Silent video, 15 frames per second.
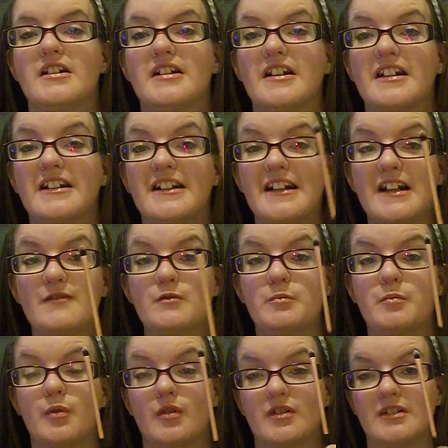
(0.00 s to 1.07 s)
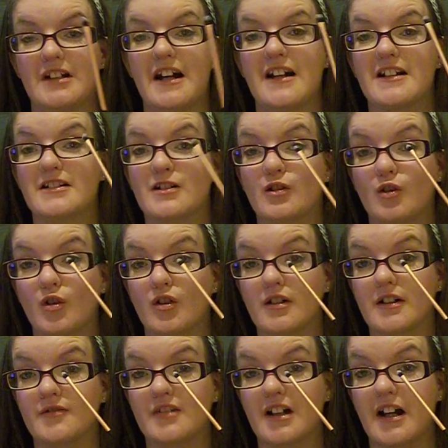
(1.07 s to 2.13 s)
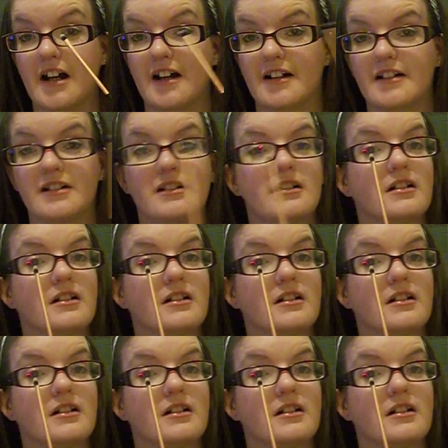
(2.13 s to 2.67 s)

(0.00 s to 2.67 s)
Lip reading: You can even put that in the corner of your eye,